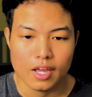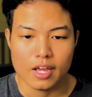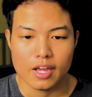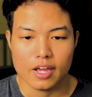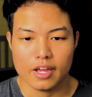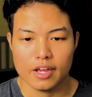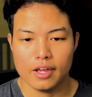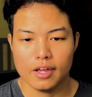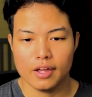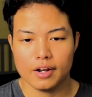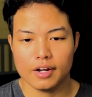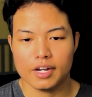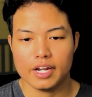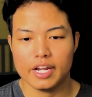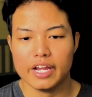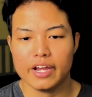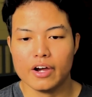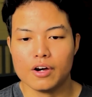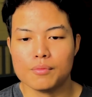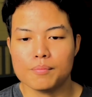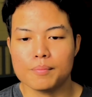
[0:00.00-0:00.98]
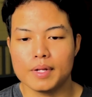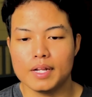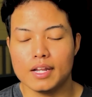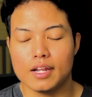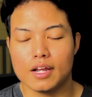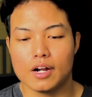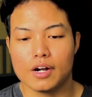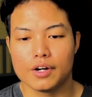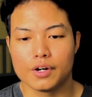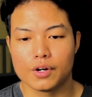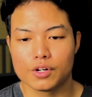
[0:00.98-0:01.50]
And it helped me
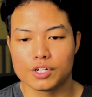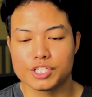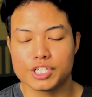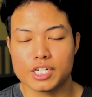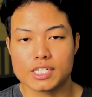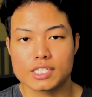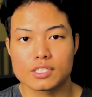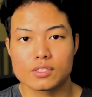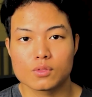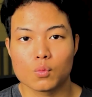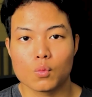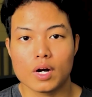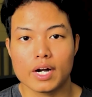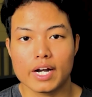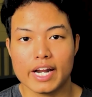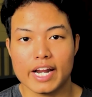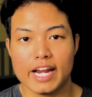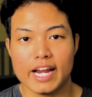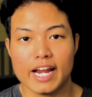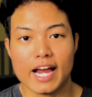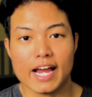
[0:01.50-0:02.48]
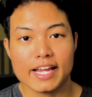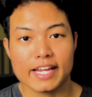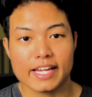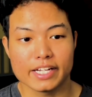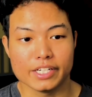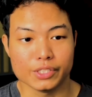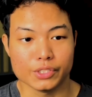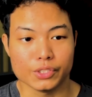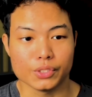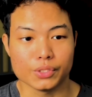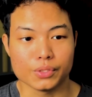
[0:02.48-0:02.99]
learn not just what AI
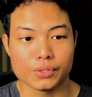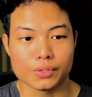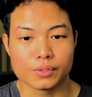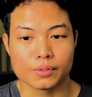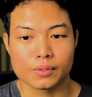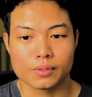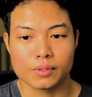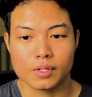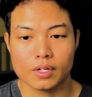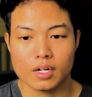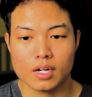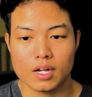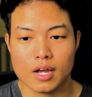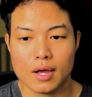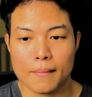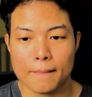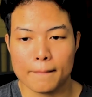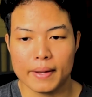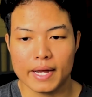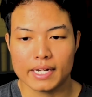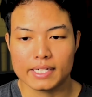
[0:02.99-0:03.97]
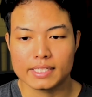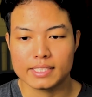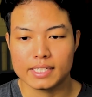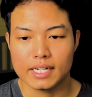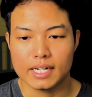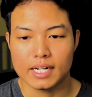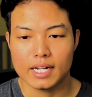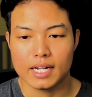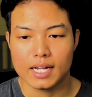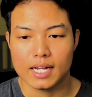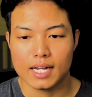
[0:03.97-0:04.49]
can do, but
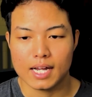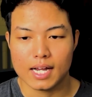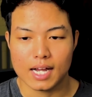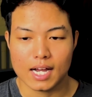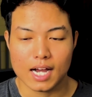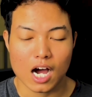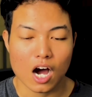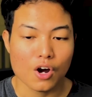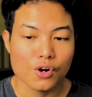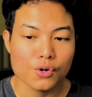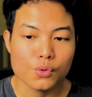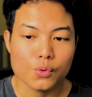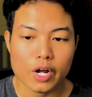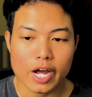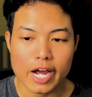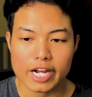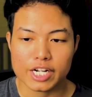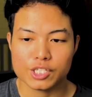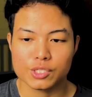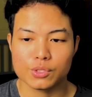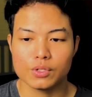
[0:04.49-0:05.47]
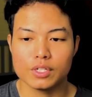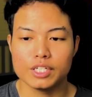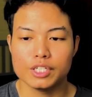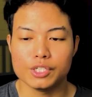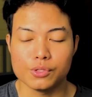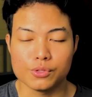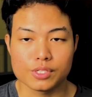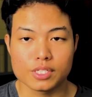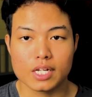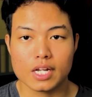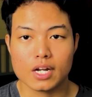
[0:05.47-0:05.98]
how to actually
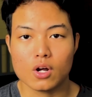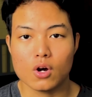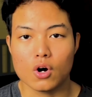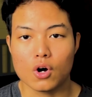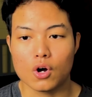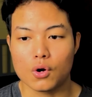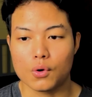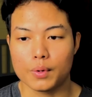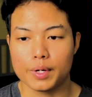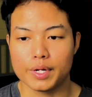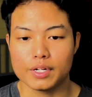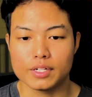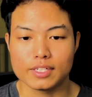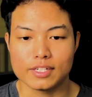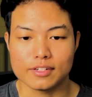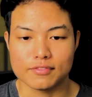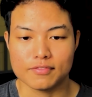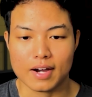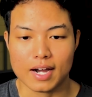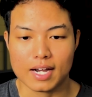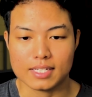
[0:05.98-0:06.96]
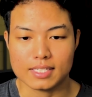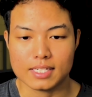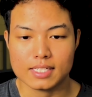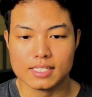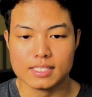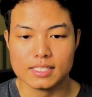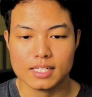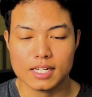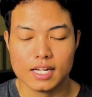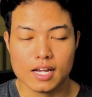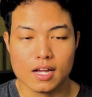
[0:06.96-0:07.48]
use it on real
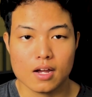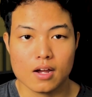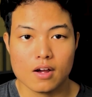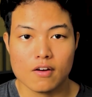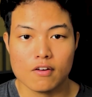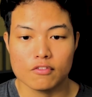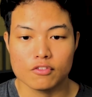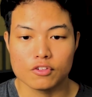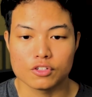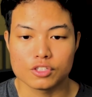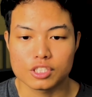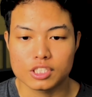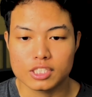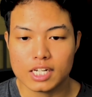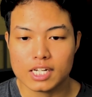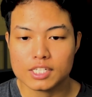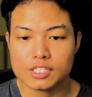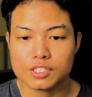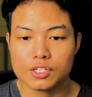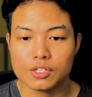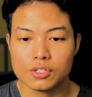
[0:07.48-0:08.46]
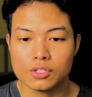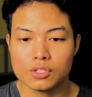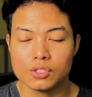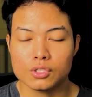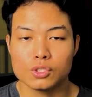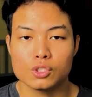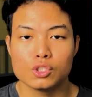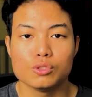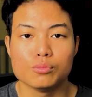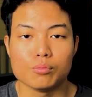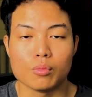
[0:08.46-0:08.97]
devices, from sensor
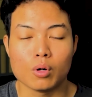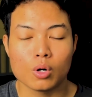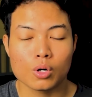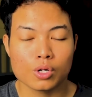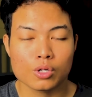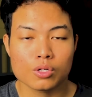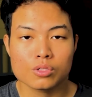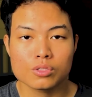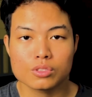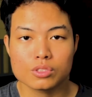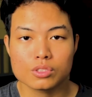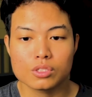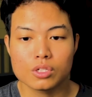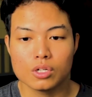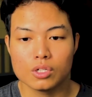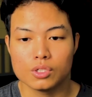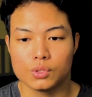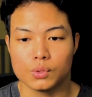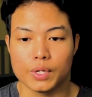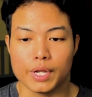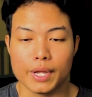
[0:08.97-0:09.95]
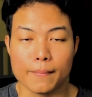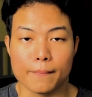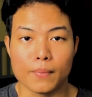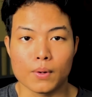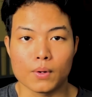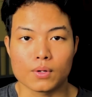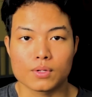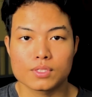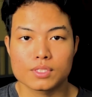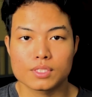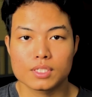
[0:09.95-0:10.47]
to models to
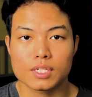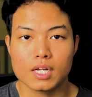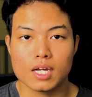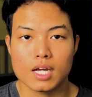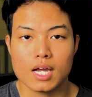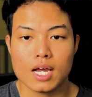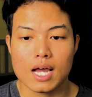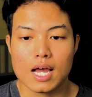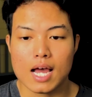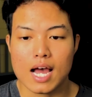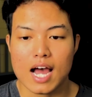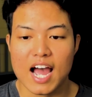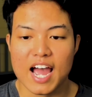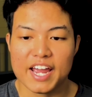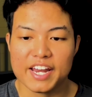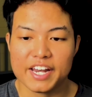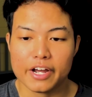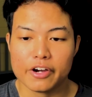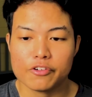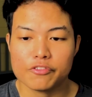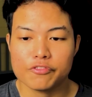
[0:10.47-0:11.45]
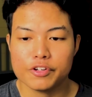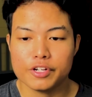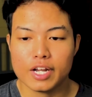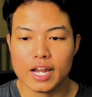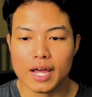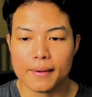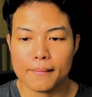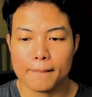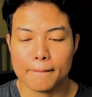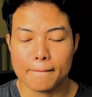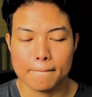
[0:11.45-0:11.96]
inputs. I now feel
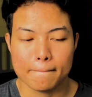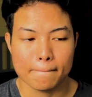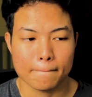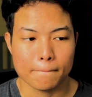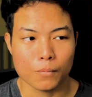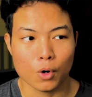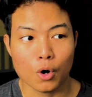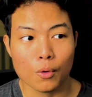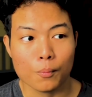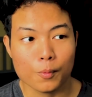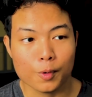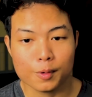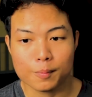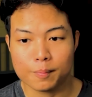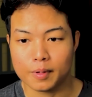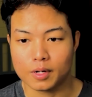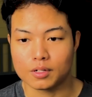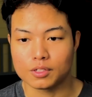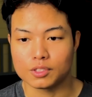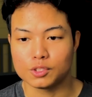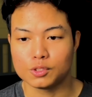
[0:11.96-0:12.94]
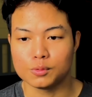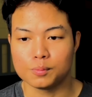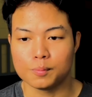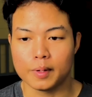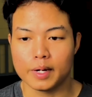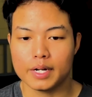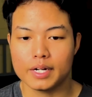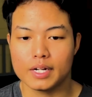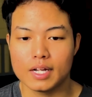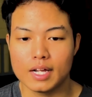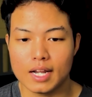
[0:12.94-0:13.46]
like more prepared to
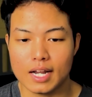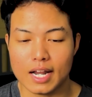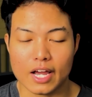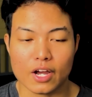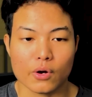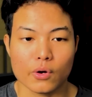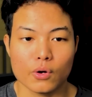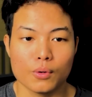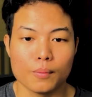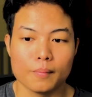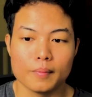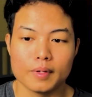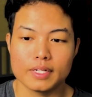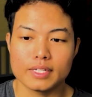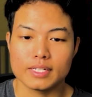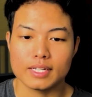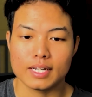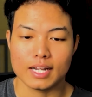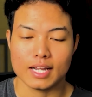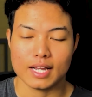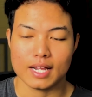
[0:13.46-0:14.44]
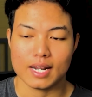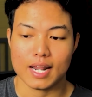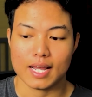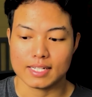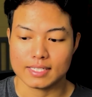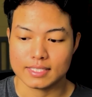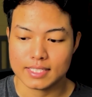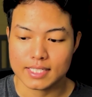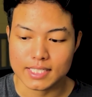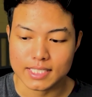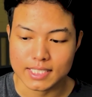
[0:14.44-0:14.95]
build like complete like
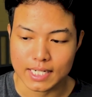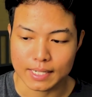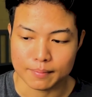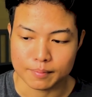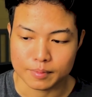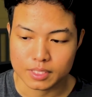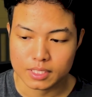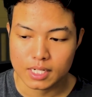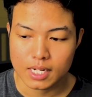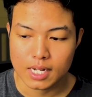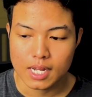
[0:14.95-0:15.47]
systems.